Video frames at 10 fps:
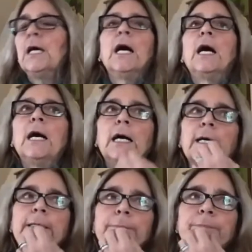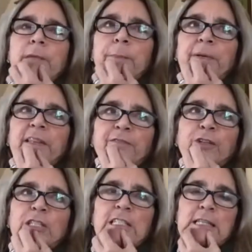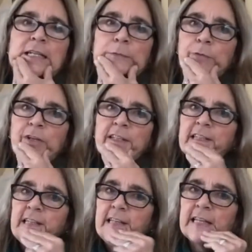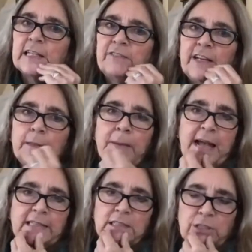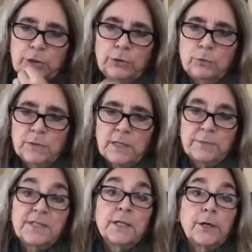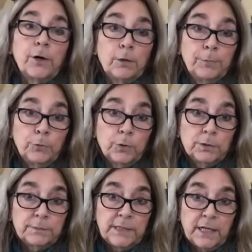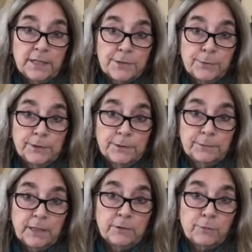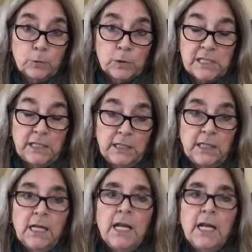But the first thing I really knit of any magnitude was I was in a carpool in high school when I was 14,